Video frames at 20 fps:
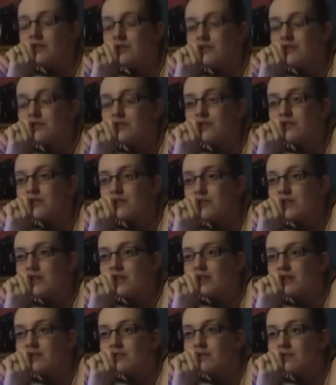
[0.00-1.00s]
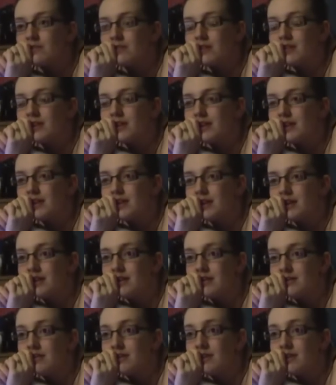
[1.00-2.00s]
it. I just enjoy it. I like, uh,
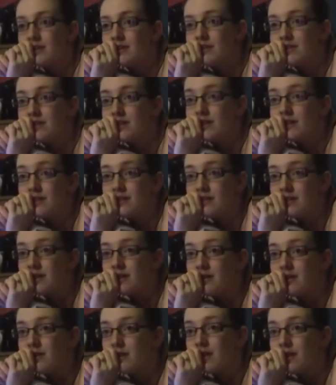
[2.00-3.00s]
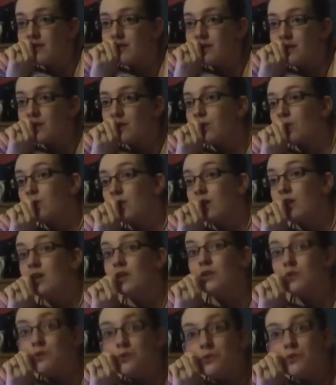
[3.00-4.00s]
like you said, how, they go
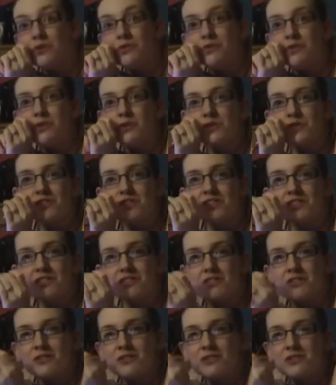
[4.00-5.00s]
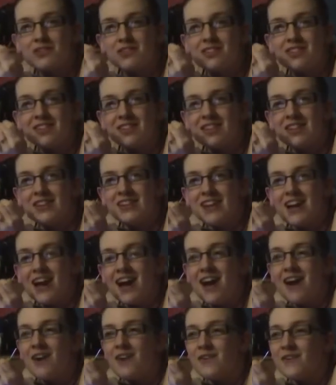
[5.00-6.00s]
to the future, and it's cool to see
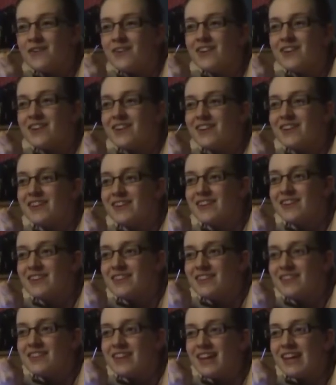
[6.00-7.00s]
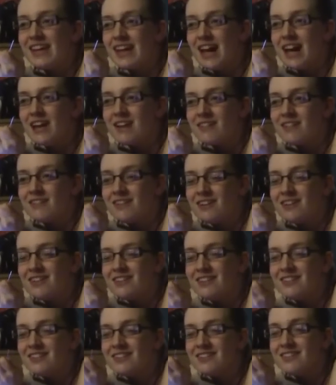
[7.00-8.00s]
how they
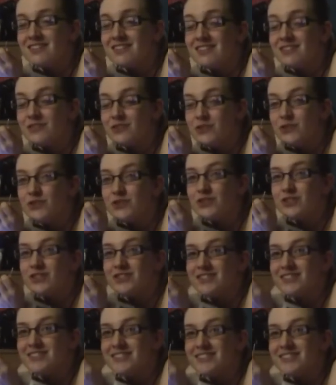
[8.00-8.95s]
analyze the future.